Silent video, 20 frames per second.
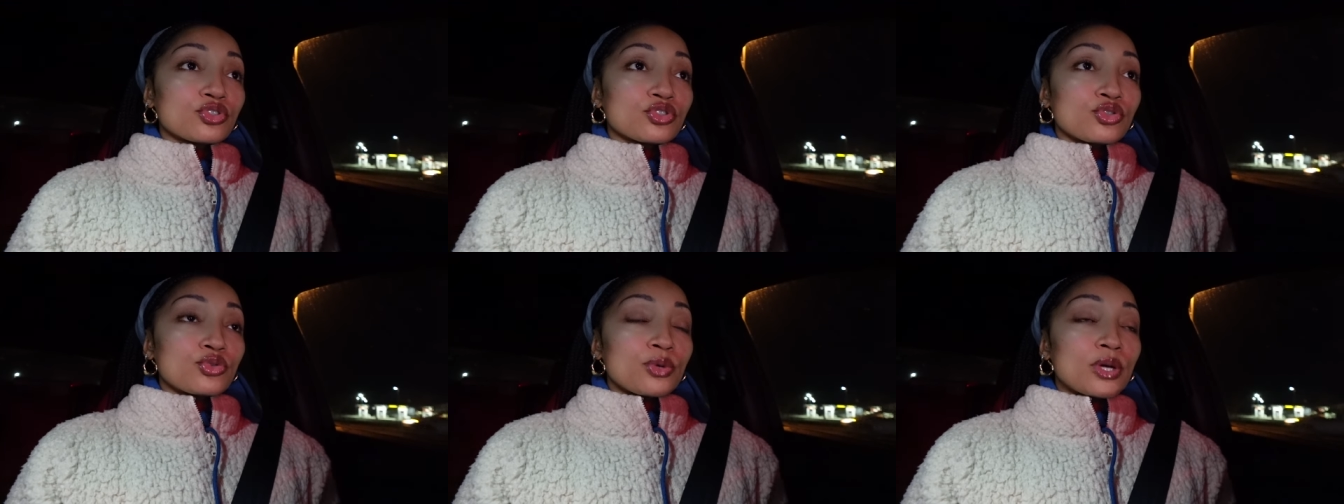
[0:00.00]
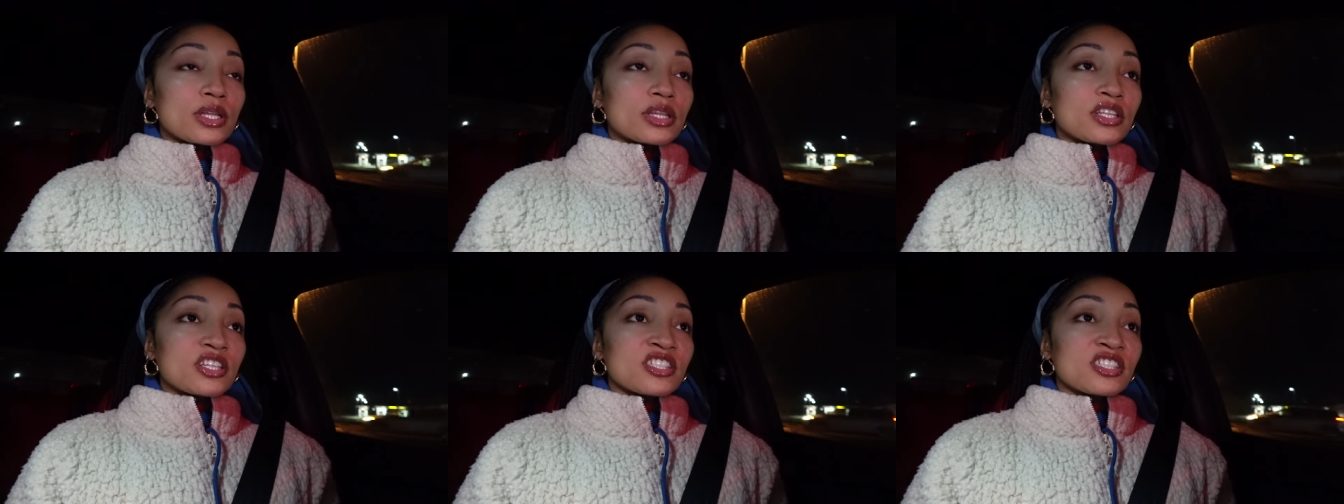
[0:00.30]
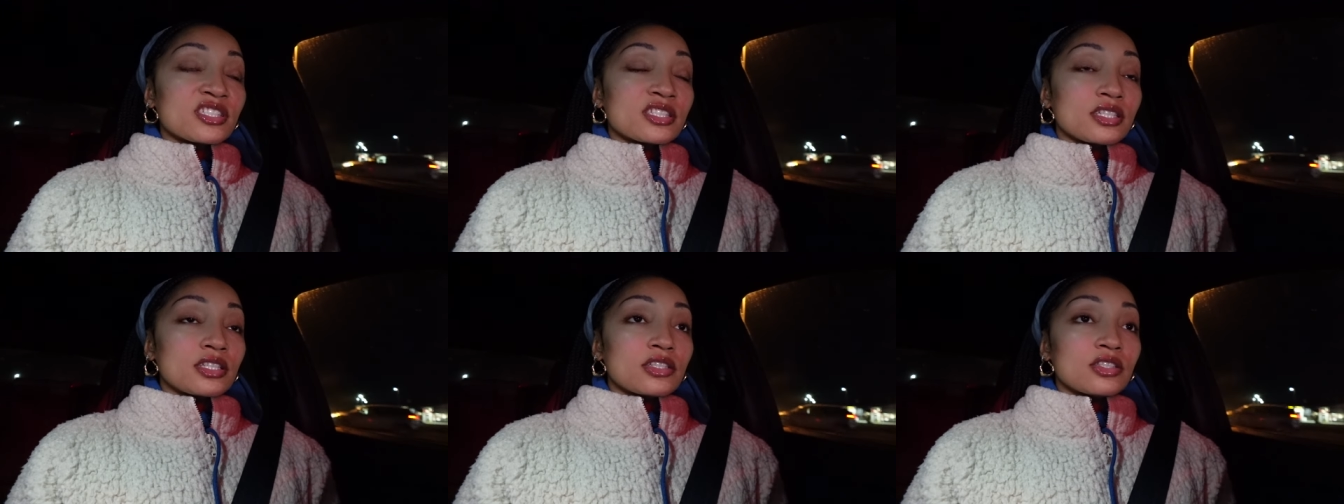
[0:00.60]
to at this
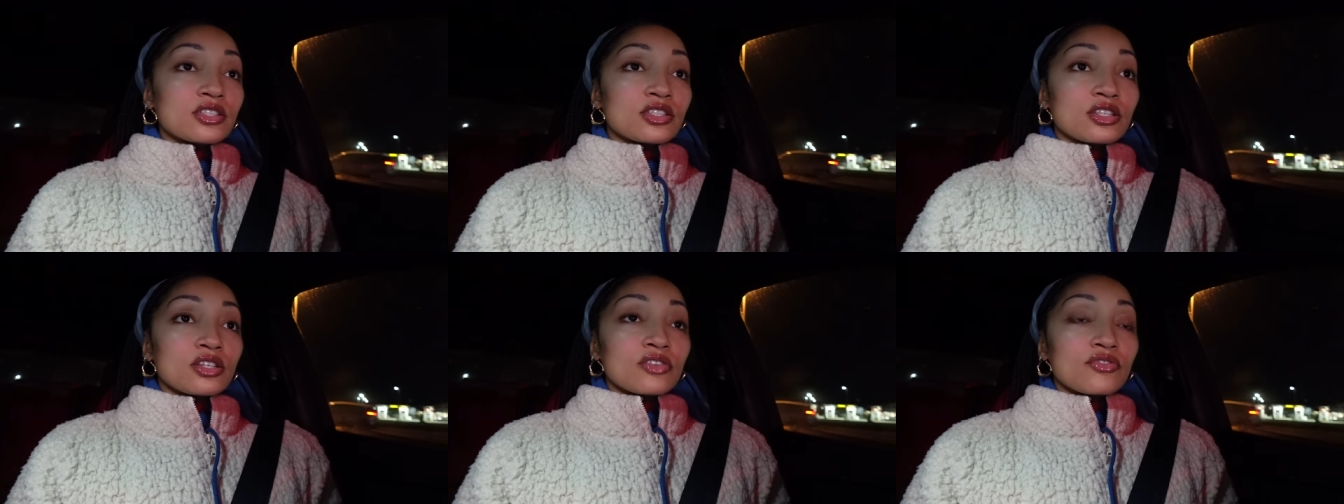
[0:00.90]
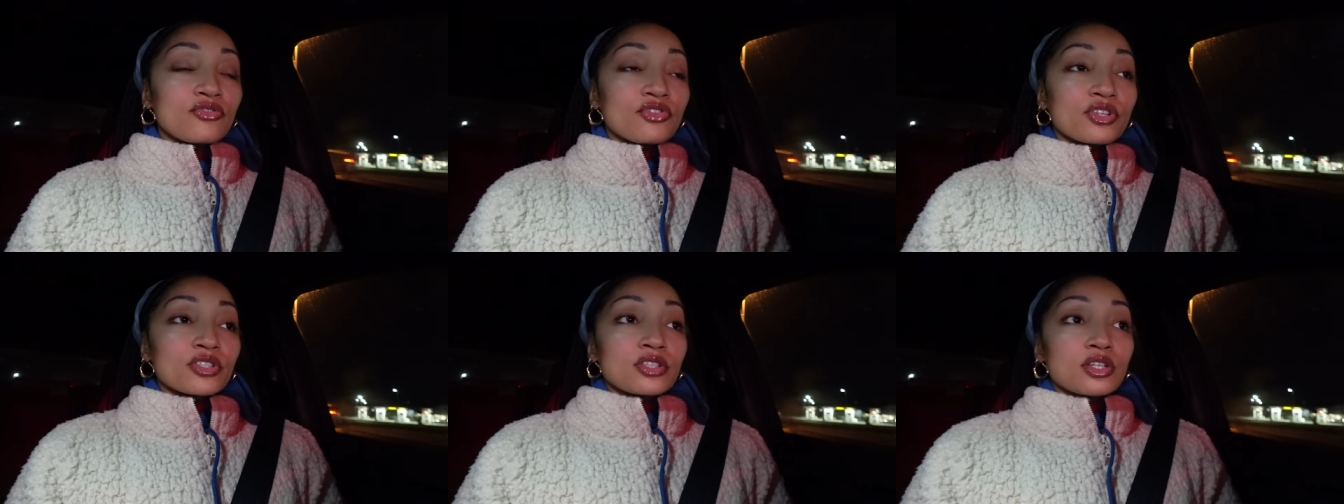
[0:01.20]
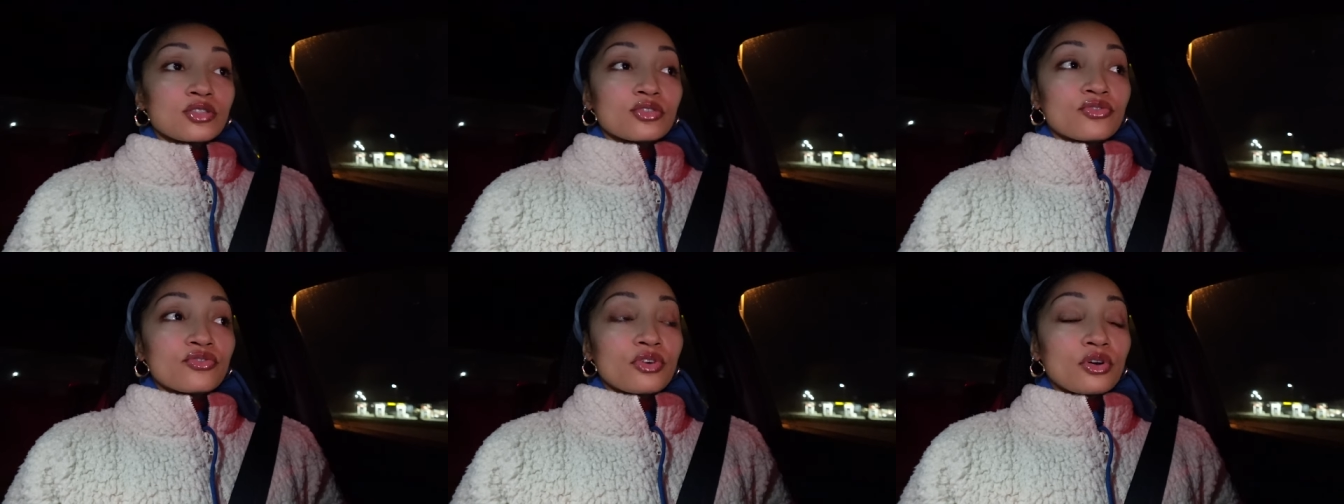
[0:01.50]
season, friends
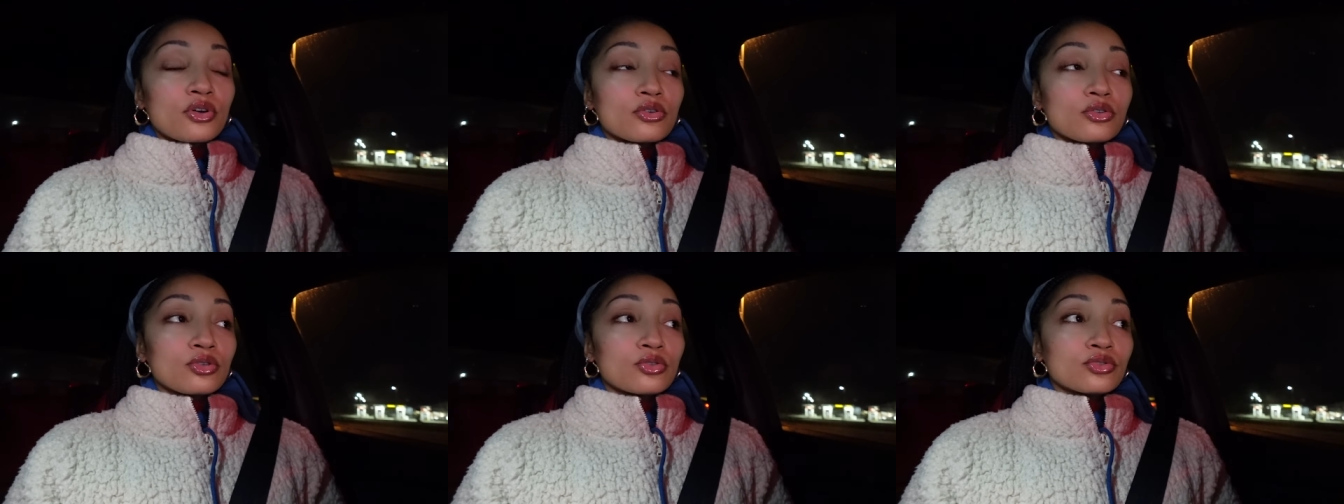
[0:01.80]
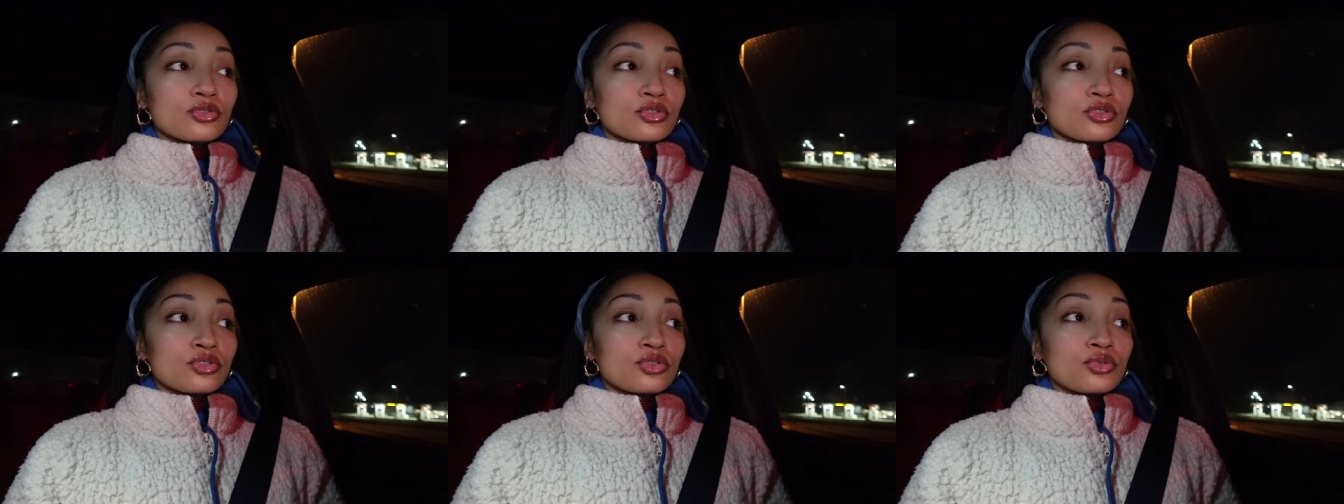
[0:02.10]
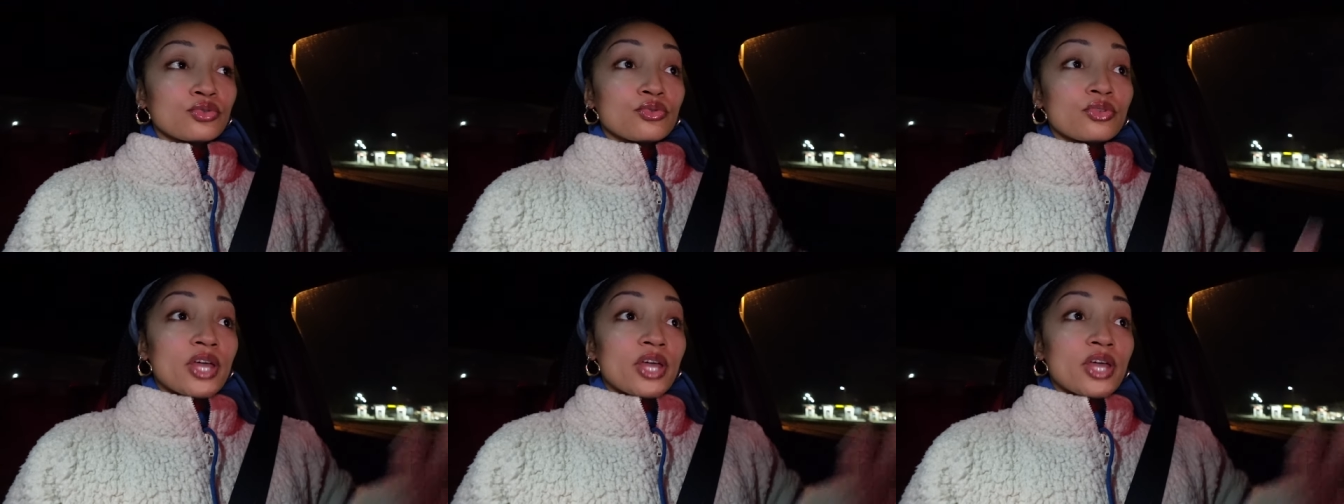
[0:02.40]
that you felt closer to